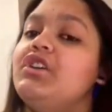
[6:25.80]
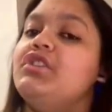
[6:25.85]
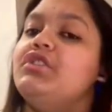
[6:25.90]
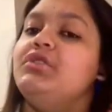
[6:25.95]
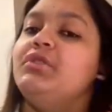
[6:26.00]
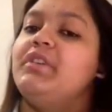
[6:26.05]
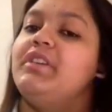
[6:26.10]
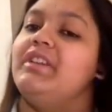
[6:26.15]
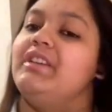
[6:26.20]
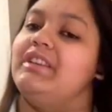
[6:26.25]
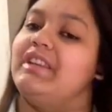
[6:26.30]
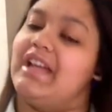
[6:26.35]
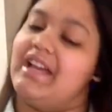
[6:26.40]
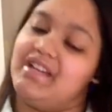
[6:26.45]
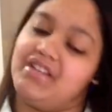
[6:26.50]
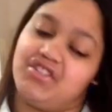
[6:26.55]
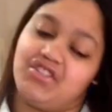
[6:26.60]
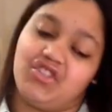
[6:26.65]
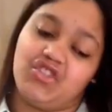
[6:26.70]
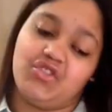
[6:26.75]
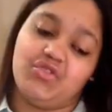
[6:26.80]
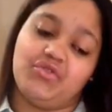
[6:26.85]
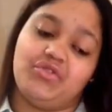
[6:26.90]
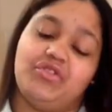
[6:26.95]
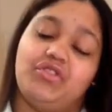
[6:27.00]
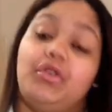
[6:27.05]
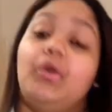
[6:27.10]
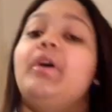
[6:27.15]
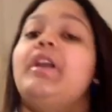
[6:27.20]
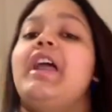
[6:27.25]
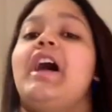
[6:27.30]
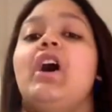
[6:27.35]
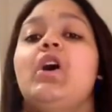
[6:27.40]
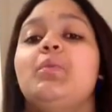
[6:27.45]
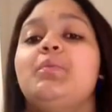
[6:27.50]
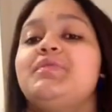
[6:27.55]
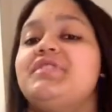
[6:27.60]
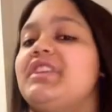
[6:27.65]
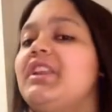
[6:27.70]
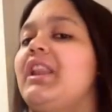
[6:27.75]
You can like too, you know, it
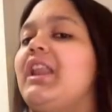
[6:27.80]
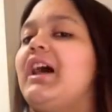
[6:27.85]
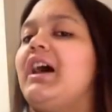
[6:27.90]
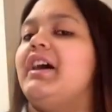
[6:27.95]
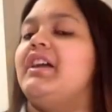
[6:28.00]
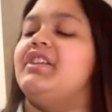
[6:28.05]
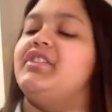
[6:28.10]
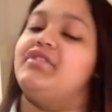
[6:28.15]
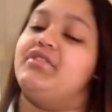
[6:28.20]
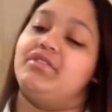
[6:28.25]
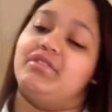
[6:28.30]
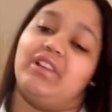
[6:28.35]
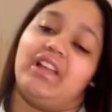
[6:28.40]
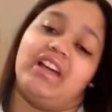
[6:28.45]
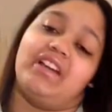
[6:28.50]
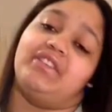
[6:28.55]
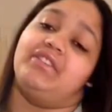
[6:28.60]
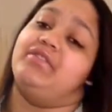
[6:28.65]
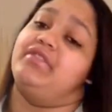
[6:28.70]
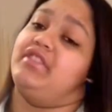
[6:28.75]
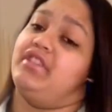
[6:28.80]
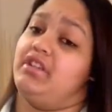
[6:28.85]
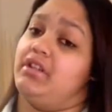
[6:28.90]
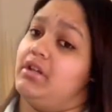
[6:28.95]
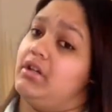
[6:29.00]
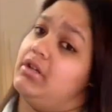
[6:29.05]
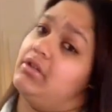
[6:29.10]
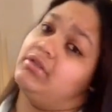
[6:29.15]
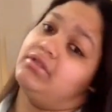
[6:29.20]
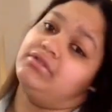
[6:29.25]
helps a lot if you like the video.